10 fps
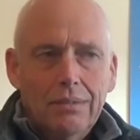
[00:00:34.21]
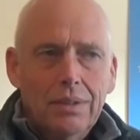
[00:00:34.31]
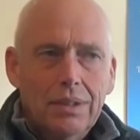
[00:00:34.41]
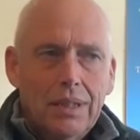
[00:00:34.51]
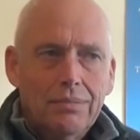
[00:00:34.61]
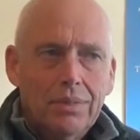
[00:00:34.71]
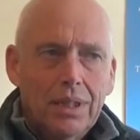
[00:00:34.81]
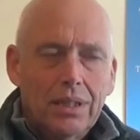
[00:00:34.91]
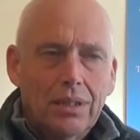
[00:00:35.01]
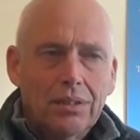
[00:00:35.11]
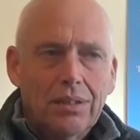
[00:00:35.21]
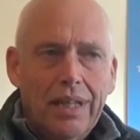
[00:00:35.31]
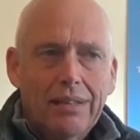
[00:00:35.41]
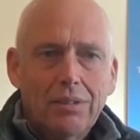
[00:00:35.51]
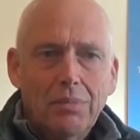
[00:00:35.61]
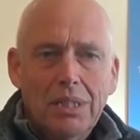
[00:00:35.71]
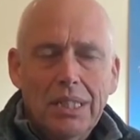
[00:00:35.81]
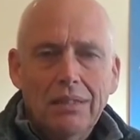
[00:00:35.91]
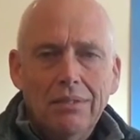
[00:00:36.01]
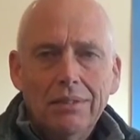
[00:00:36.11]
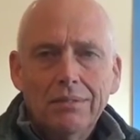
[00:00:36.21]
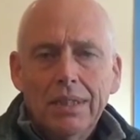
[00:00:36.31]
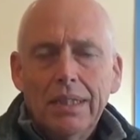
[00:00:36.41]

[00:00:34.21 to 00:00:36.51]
with a cotton outer material,